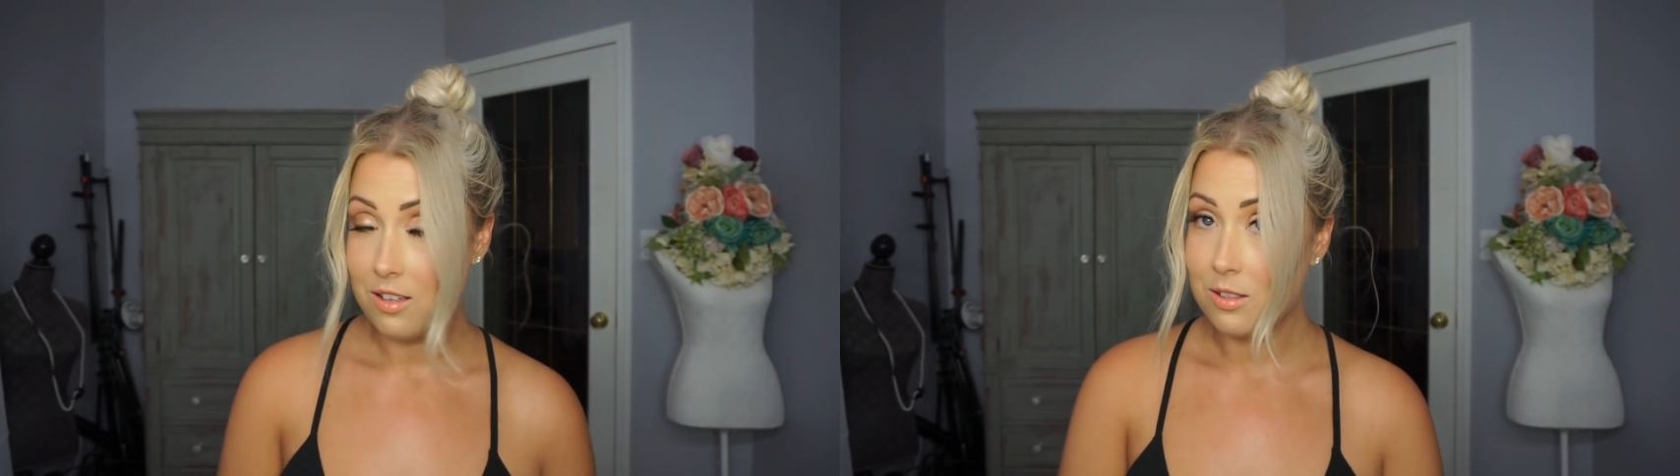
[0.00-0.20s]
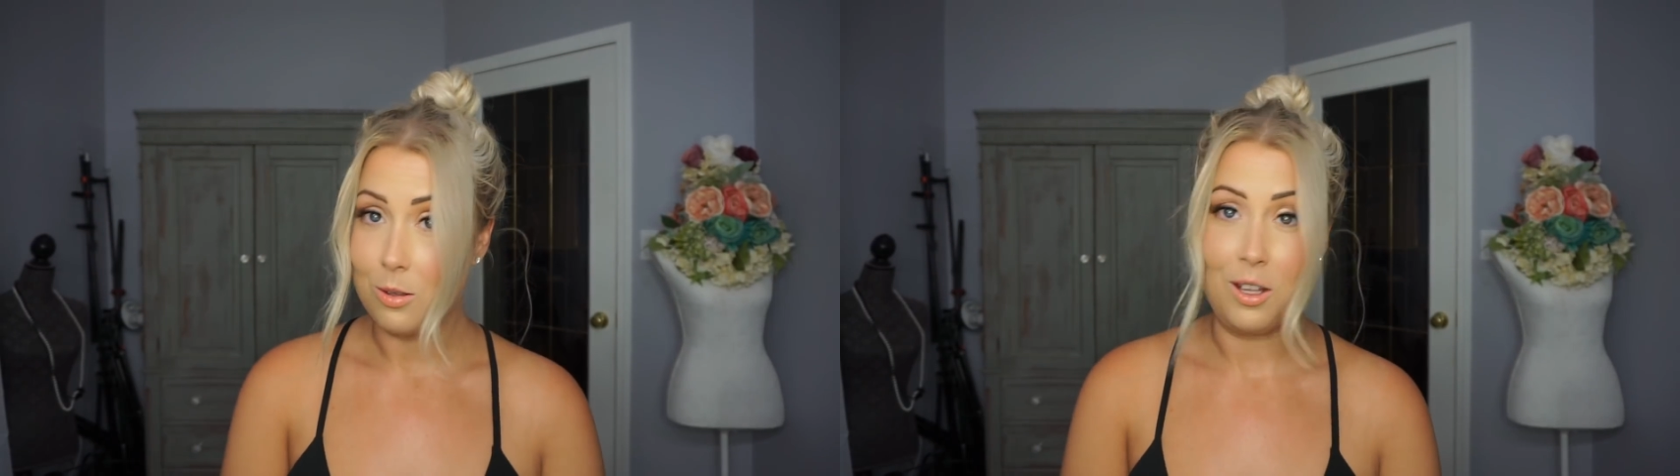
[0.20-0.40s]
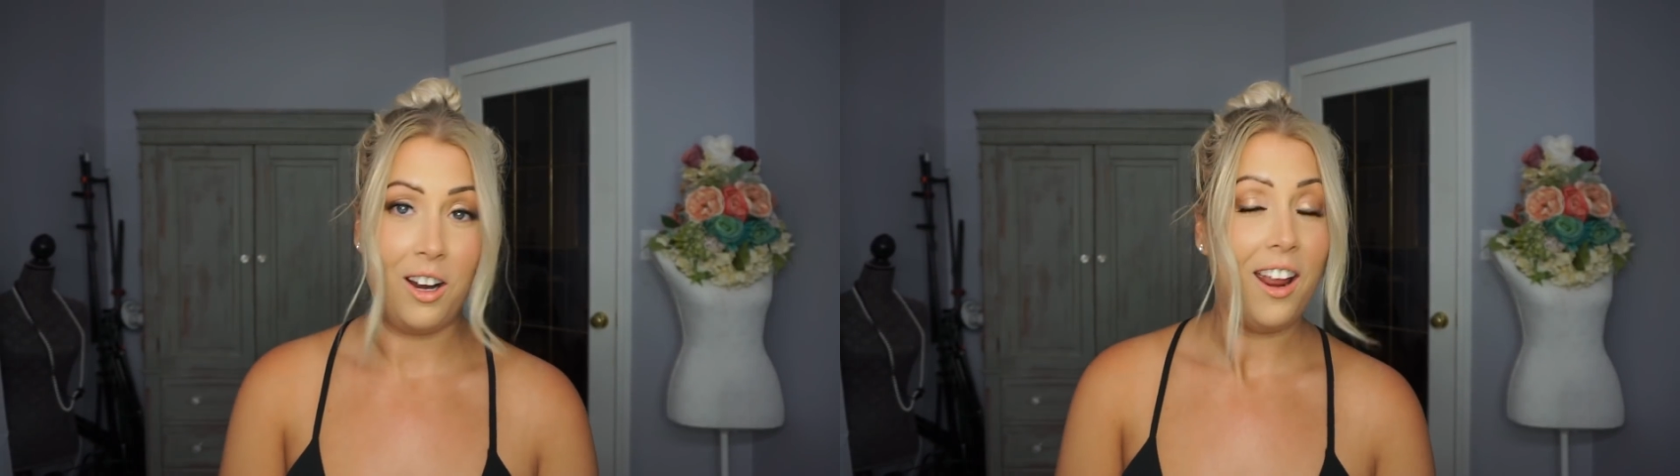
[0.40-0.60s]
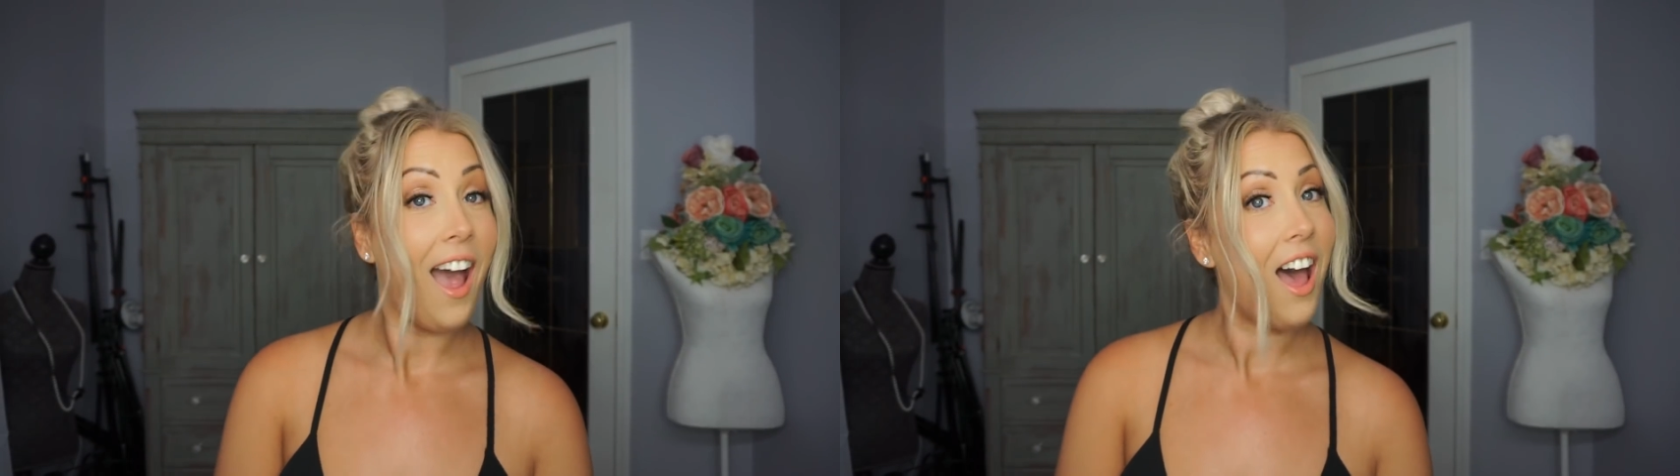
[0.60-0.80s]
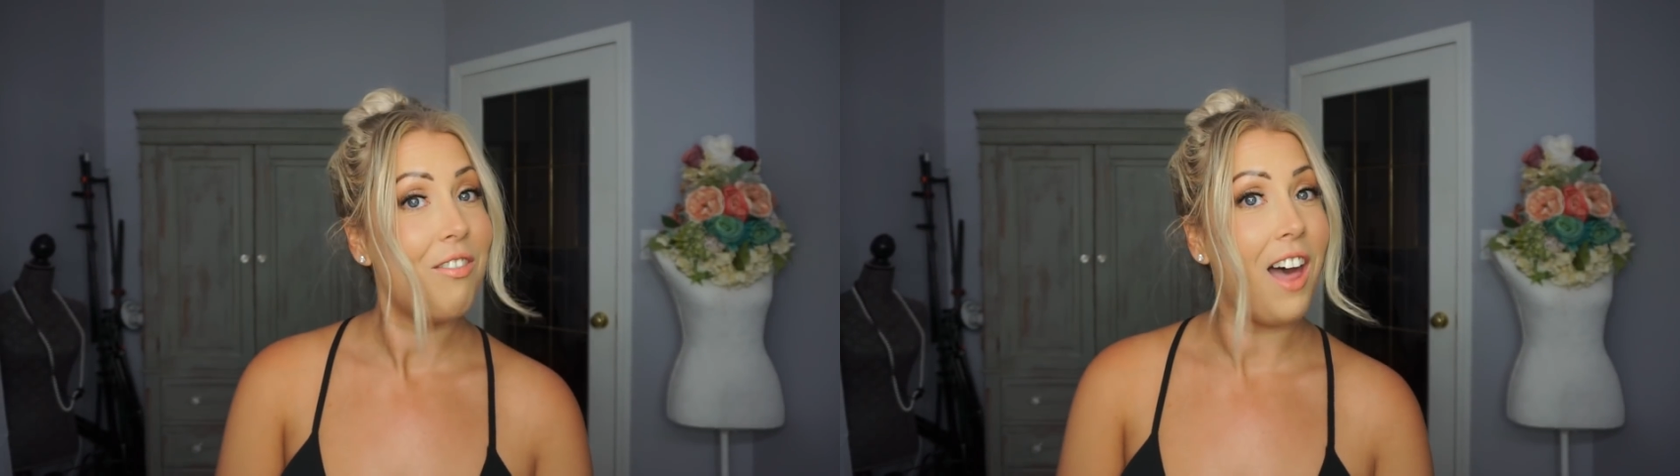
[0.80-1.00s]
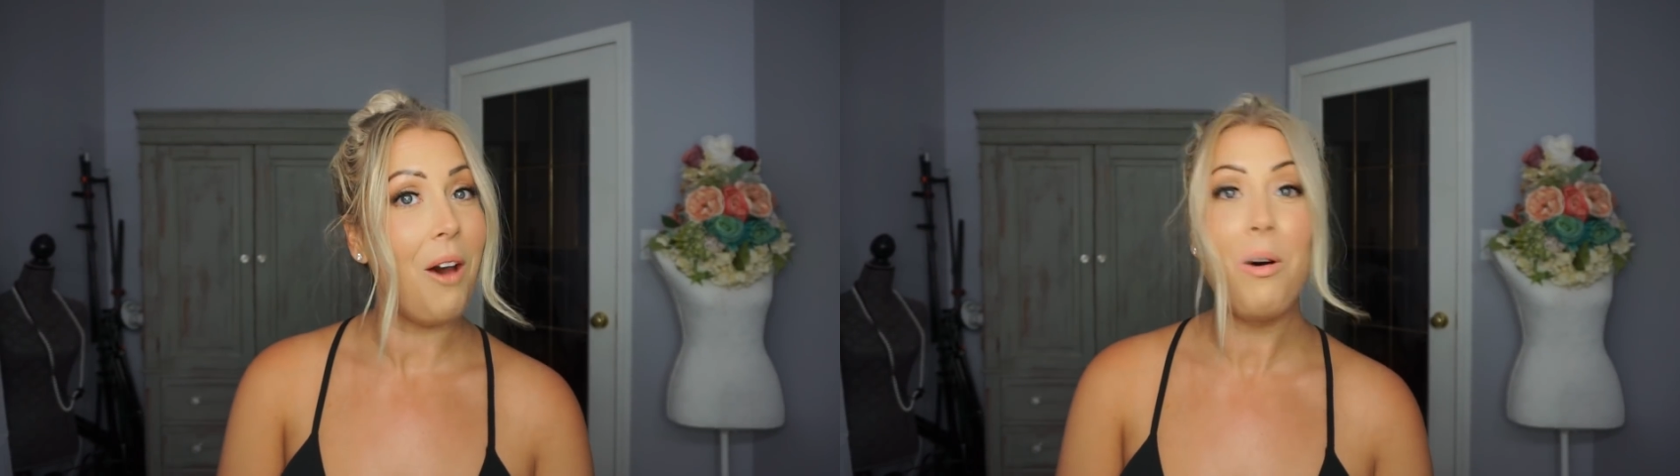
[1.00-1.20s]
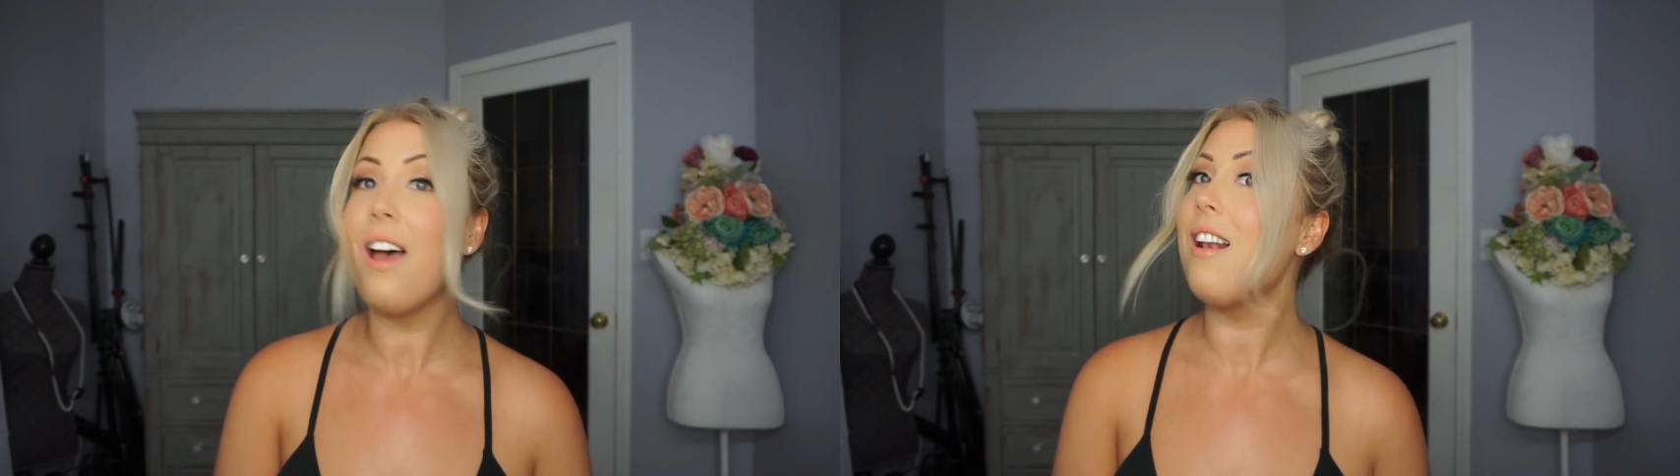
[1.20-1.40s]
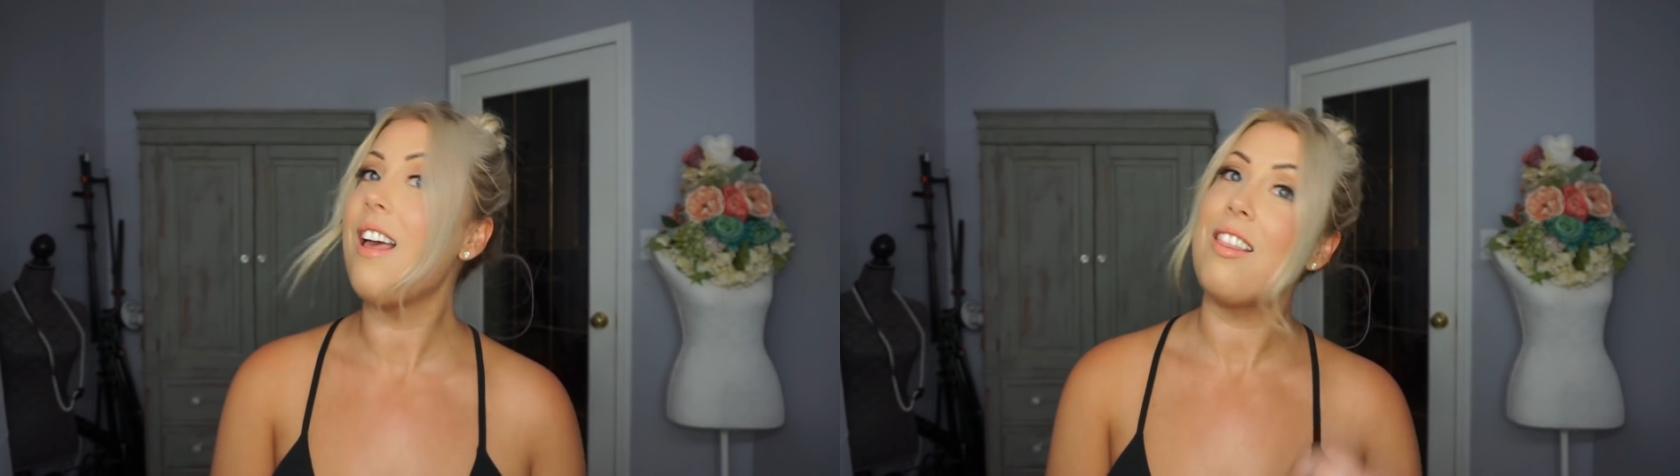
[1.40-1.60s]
So there you have that one.